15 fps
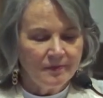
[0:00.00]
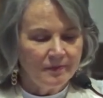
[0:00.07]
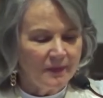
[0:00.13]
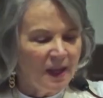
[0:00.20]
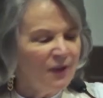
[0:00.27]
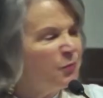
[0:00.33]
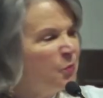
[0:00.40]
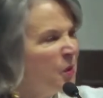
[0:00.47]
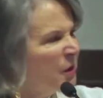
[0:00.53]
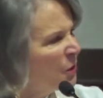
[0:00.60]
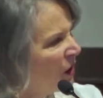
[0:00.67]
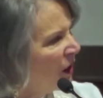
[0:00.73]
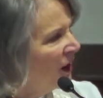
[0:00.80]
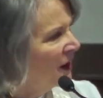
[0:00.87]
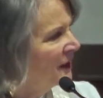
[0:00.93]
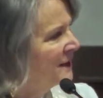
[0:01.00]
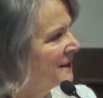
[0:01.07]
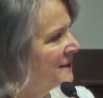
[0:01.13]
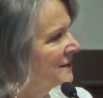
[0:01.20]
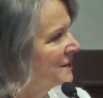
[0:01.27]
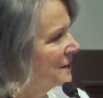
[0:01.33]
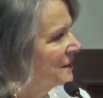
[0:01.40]
If we're
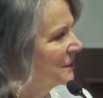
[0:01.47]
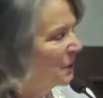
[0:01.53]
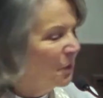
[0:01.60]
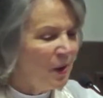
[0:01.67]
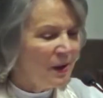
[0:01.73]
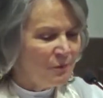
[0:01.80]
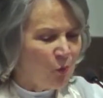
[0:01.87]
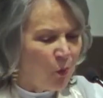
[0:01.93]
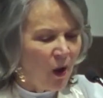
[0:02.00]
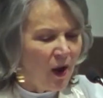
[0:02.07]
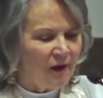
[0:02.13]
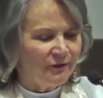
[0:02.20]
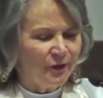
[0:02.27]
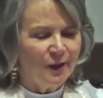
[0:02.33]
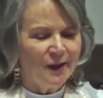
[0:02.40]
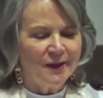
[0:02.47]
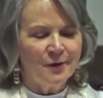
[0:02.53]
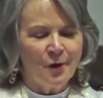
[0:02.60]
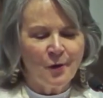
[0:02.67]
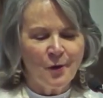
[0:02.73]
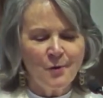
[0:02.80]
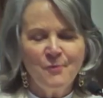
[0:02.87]
honest, we waffle in
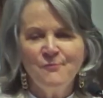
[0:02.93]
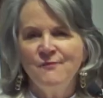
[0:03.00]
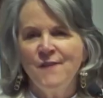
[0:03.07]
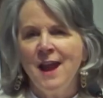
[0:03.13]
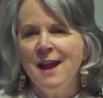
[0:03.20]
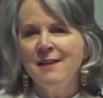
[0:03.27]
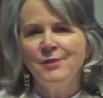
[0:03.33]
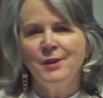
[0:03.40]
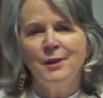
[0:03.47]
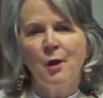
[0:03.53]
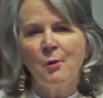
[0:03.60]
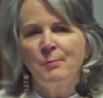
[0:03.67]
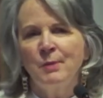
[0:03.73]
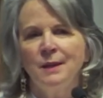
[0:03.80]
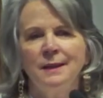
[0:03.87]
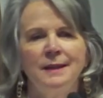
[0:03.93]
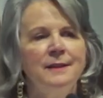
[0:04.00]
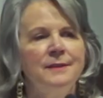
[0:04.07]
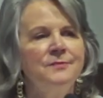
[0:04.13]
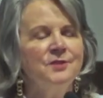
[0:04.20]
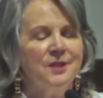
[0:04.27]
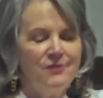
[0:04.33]
our own faith and our
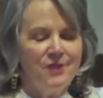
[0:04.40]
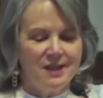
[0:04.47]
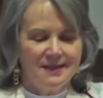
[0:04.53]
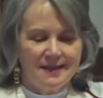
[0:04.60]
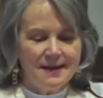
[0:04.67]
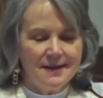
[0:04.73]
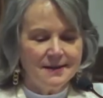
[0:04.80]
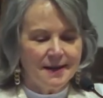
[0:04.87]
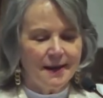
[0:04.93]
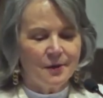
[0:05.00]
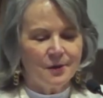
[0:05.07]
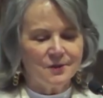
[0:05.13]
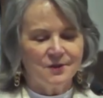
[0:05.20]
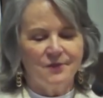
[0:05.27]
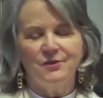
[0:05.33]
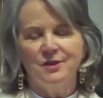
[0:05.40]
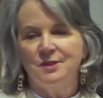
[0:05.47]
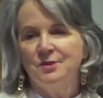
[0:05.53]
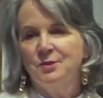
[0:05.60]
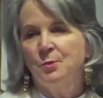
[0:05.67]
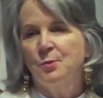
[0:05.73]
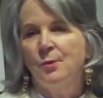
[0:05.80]
beliefs and the details of the
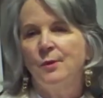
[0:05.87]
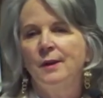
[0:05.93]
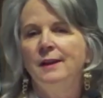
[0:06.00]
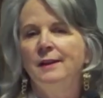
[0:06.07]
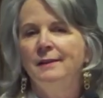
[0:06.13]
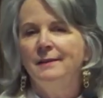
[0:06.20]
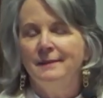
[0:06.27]
story.